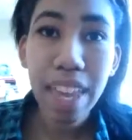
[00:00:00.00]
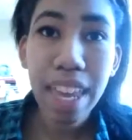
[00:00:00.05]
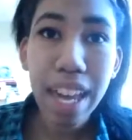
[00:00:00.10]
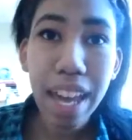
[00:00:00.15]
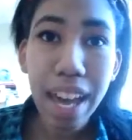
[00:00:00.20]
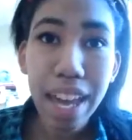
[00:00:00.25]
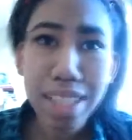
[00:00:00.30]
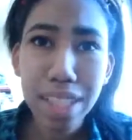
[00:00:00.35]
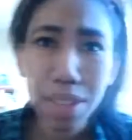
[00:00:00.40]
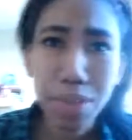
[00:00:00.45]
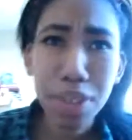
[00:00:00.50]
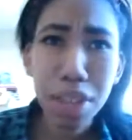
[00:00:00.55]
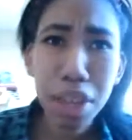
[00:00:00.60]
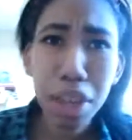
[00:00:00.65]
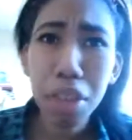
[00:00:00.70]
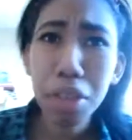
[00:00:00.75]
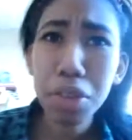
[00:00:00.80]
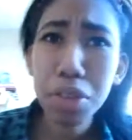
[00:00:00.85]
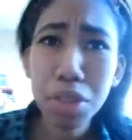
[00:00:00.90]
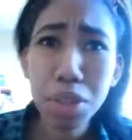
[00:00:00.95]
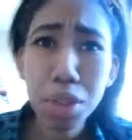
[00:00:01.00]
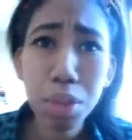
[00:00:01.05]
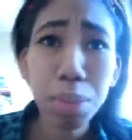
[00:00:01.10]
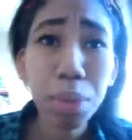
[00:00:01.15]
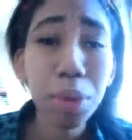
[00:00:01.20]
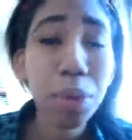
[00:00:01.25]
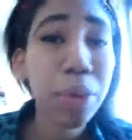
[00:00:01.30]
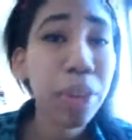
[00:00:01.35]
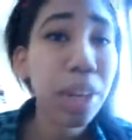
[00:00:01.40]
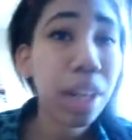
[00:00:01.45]
Hey guys, I feel like I look
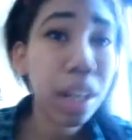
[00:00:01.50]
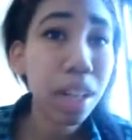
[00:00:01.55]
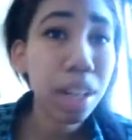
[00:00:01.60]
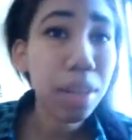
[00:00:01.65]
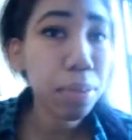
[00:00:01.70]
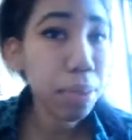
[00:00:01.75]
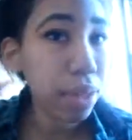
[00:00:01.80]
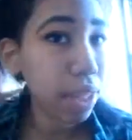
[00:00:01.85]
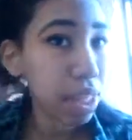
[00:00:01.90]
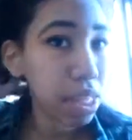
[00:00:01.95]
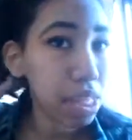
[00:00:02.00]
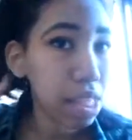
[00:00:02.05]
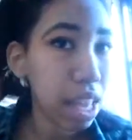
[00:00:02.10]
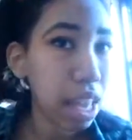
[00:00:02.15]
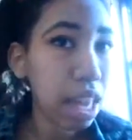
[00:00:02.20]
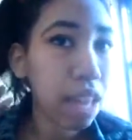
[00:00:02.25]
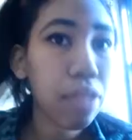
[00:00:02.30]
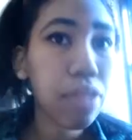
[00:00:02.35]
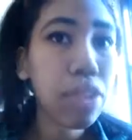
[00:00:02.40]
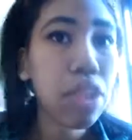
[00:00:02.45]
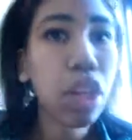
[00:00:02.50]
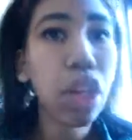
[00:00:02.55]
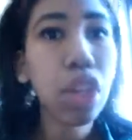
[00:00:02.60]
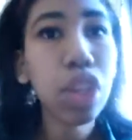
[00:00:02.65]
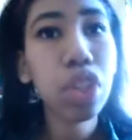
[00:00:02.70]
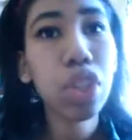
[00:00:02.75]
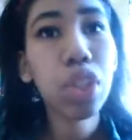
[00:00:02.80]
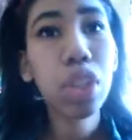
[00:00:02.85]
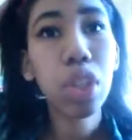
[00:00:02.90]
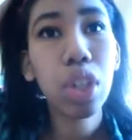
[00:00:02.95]
super weird because I have
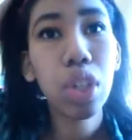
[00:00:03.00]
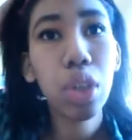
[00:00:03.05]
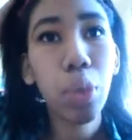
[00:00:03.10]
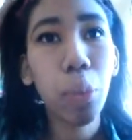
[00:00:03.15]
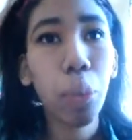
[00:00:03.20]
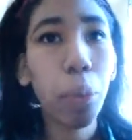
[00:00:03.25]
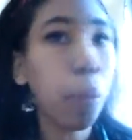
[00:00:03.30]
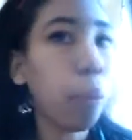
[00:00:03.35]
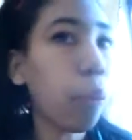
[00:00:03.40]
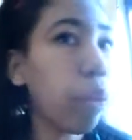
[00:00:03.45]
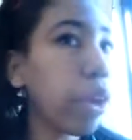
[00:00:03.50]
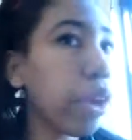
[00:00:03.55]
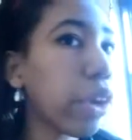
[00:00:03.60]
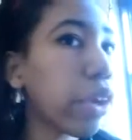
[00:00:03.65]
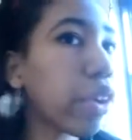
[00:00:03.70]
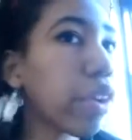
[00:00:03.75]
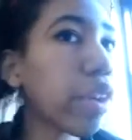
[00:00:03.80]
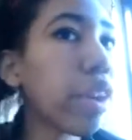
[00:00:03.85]
such weird